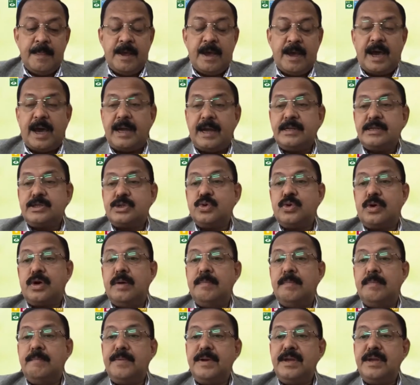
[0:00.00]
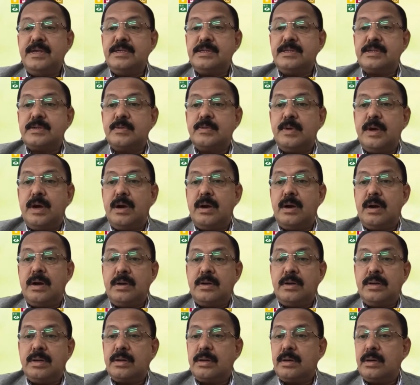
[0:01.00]
And so companies will not
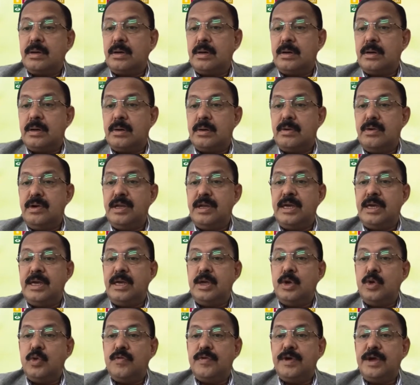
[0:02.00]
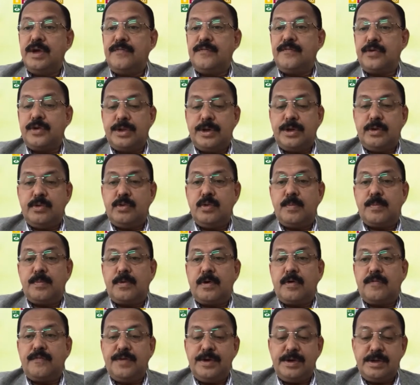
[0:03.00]
only innovate for their own
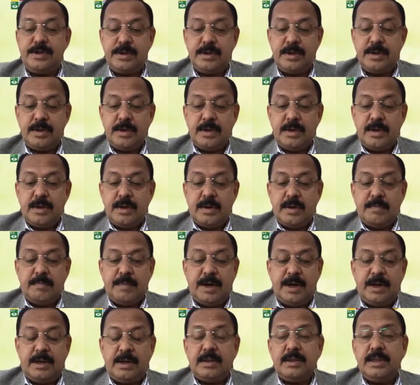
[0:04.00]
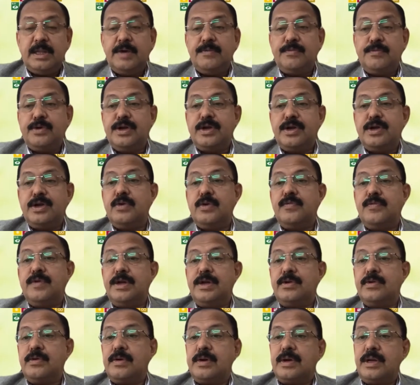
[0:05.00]
profit, but they would innovate
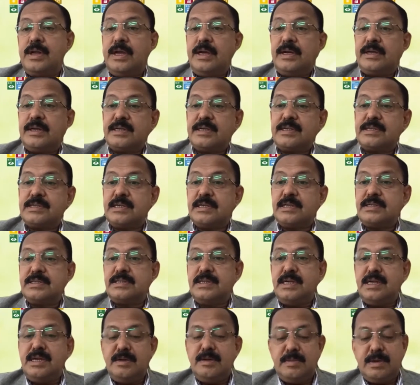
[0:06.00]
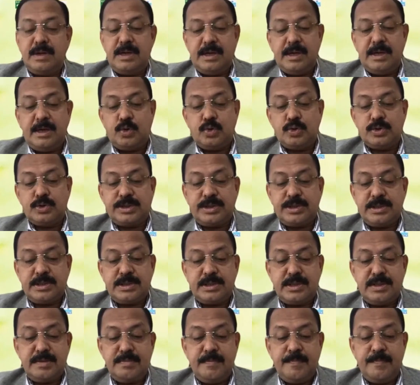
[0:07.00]
to create a sustainable
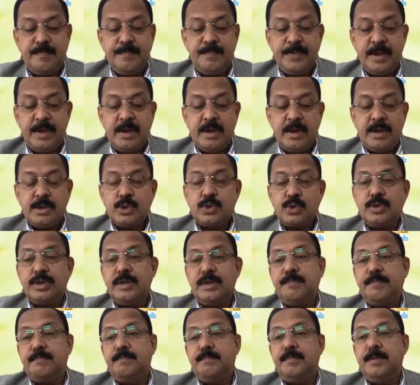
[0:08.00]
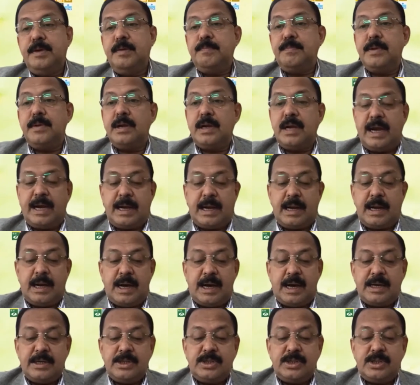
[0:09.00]
ecosystem so that people at
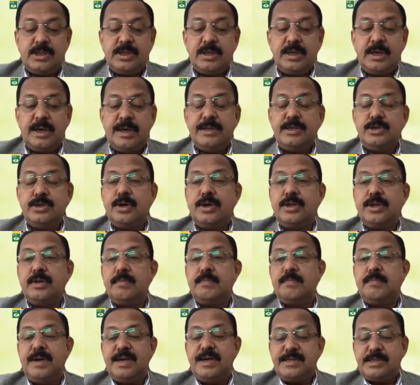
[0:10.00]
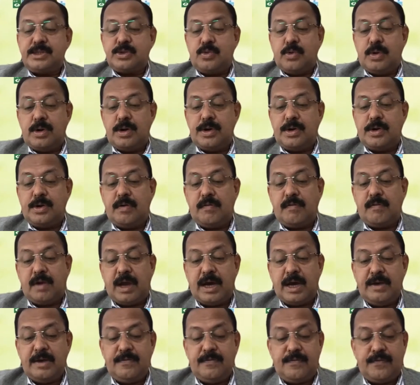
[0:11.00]
large enjoy the best quality of
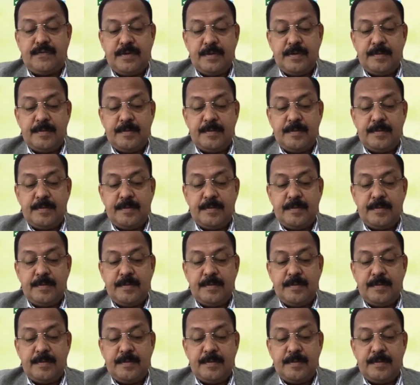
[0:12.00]
life.